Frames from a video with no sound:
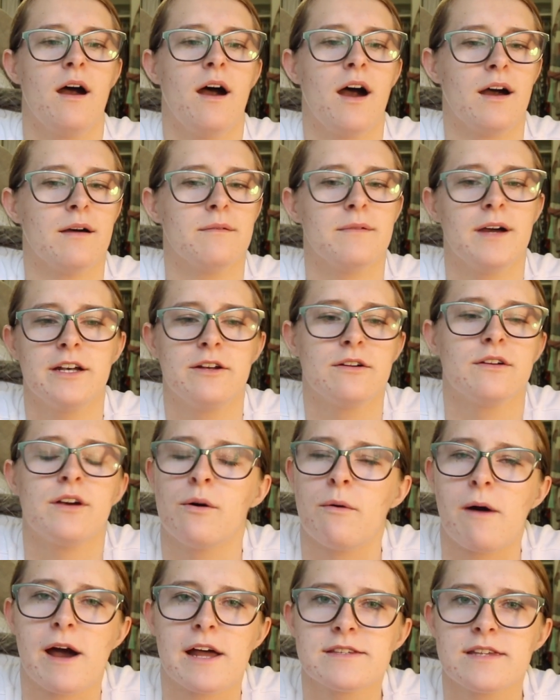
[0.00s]
I don't
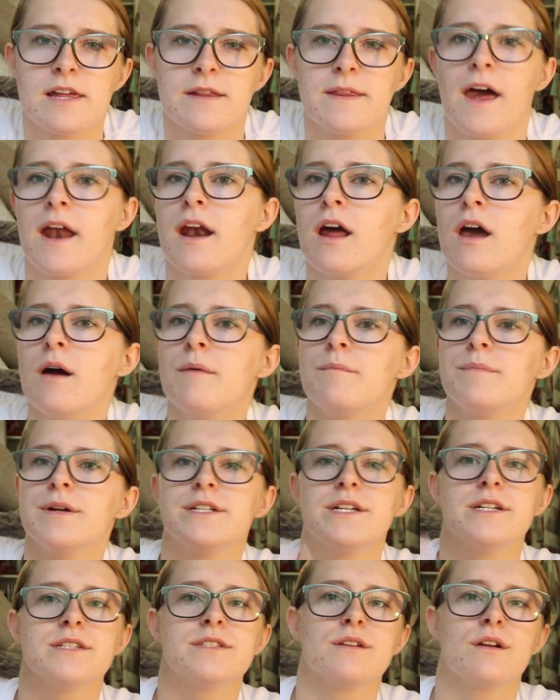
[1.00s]
know why I said that,
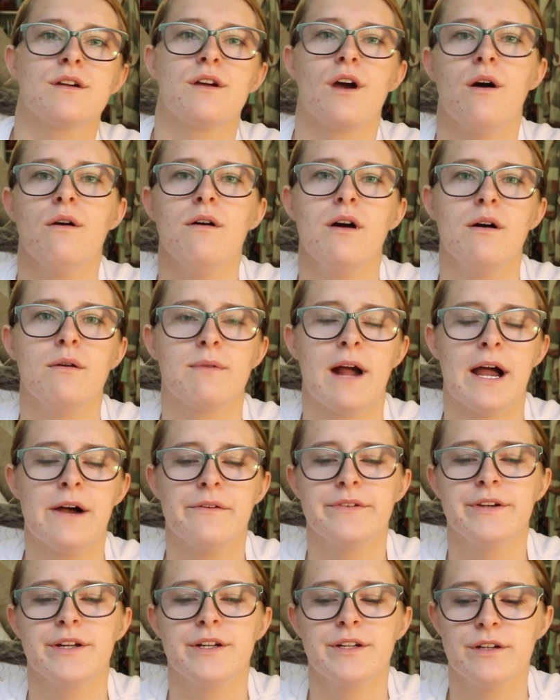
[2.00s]
but just go
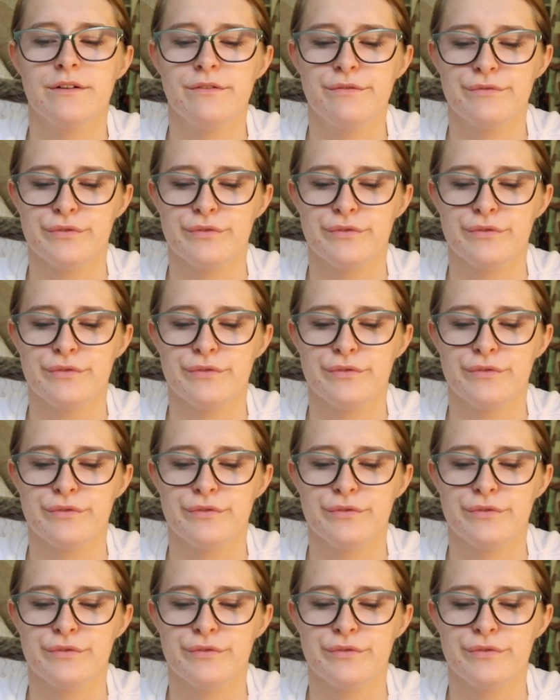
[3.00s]
around your